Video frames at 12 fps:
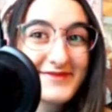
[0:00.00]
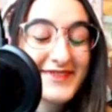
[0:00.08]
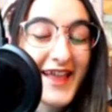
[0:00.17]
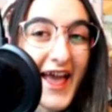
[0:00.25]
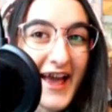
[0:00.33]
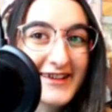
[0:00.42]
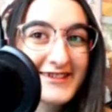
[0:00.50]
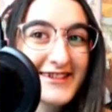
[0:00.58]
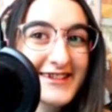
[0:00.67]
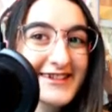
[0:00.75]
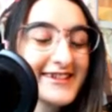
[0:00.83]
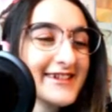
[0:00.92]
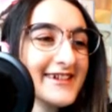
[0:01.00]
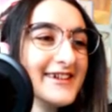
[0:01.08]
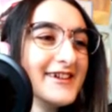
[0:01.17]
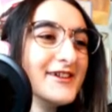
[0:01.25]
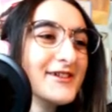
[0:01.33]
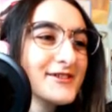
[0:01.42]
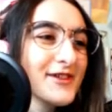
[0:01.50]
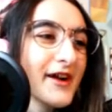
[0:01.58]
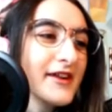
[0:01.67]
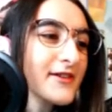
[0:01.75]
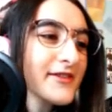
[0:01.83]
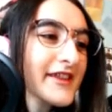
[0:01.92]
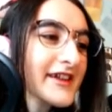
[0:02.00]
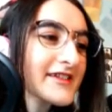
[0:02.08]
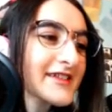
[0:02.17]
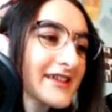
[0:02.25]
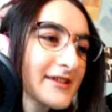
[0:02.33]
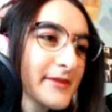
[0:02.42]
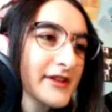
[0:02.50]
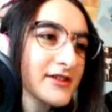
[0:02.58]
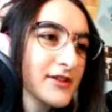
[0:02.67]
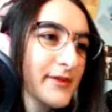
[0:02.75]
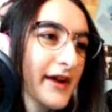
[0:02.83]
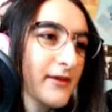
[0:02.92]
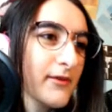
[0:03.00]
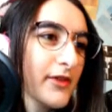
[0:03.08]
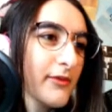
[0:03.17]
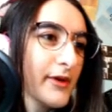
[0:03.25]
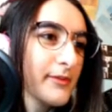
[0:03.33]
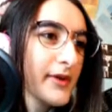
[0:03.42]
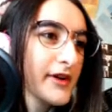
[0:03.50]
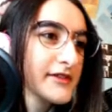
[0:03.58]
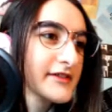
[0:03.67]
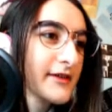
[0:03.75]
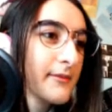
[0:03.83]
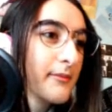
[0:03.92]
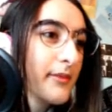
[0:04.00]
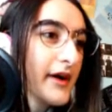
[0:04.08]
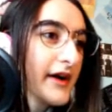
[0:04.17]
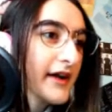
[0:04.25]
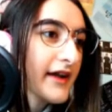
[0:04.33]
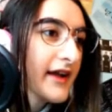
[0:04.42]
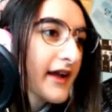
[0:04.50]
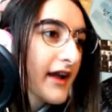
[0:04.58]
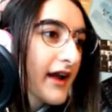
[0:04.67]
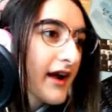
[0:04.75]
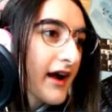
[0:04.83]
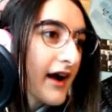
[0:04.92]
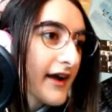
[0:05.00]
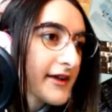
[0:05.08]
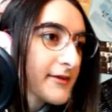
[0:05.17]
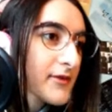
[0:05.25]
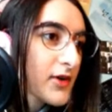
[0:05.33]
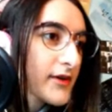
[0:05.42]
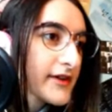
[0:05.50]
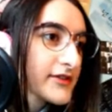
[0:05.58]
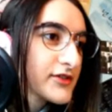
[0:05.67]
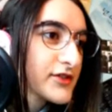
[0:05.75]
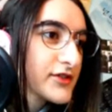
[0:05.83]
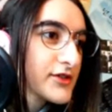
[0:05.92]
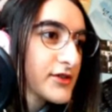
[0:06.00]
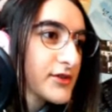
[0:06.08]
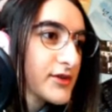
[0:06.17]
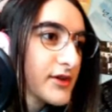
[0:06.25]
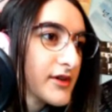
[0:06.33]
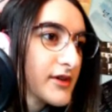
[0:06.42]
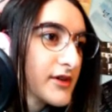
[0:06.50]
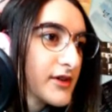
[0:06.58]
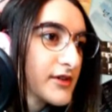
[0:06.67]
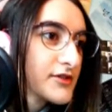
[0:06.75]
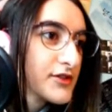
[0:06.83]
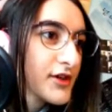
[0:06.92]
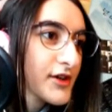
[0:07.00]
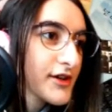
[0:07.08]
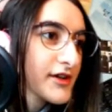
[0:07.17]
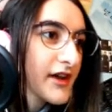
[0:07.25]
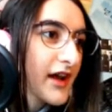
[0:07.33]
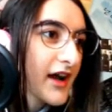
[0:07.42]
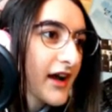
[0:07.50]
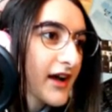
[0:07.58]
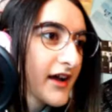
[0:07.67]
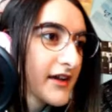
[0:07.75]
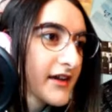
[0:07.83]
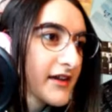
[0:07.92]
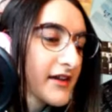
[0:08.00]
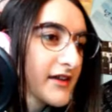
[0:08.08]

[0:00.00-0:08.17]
hectic. So I don't think it's going to be too bad with one person, but I am going to turn on